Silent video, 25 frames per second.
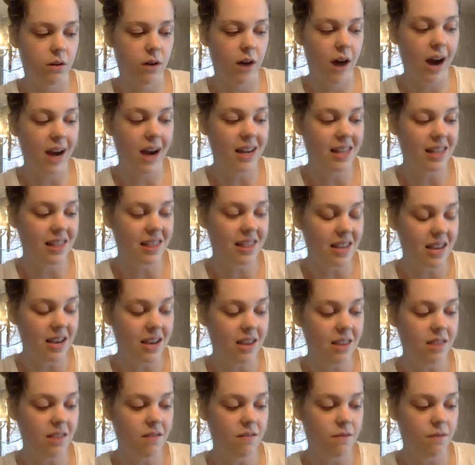I
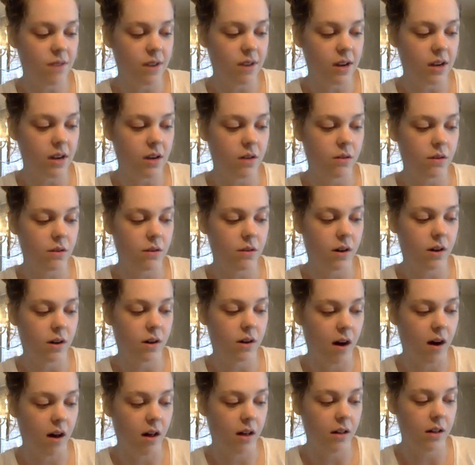think the video
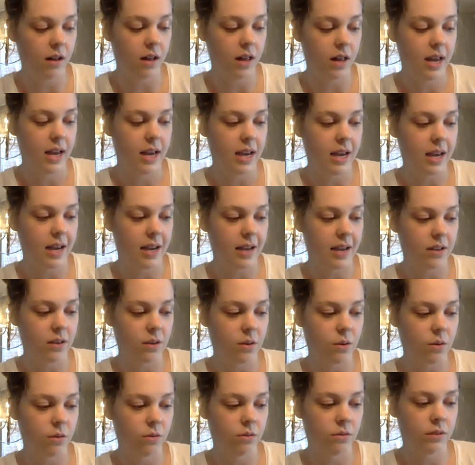call is
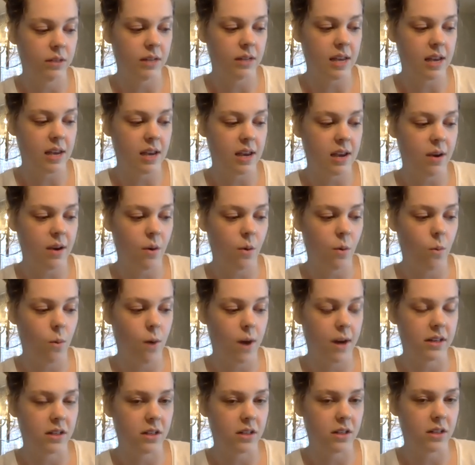only
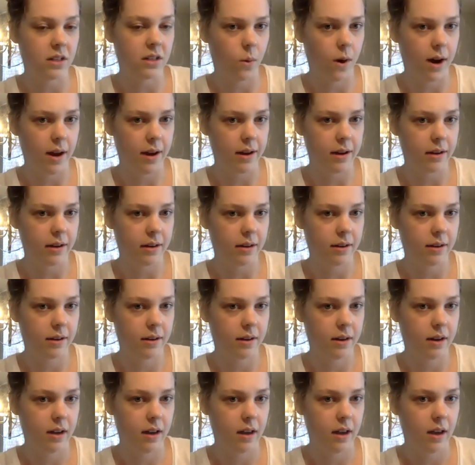1-to-1.
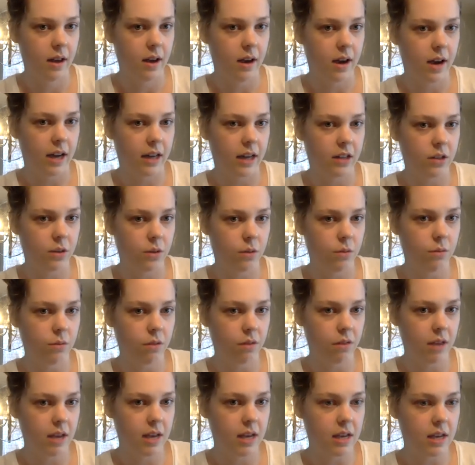I don't
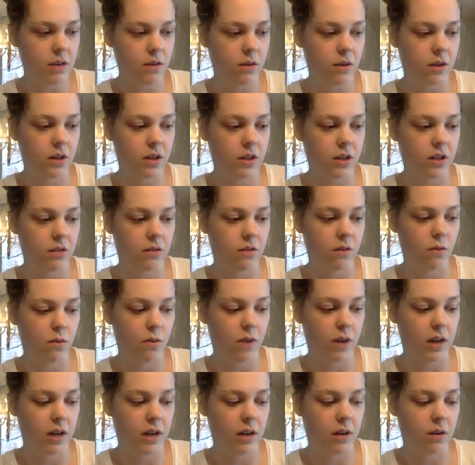think you can do a
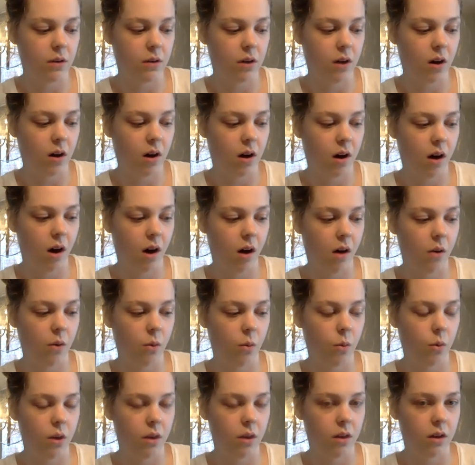video call
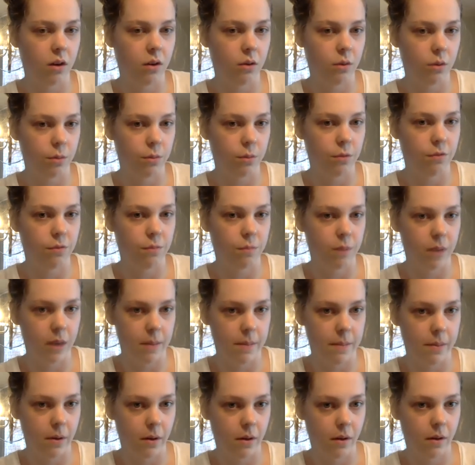with a group of
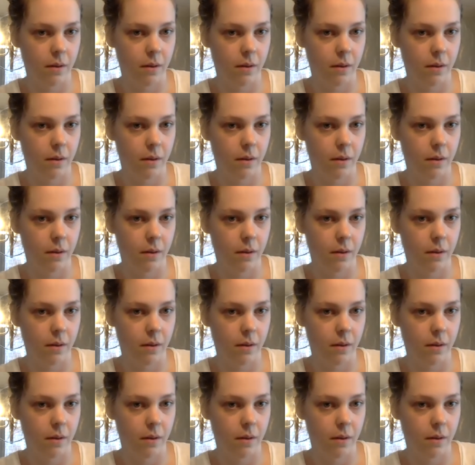people.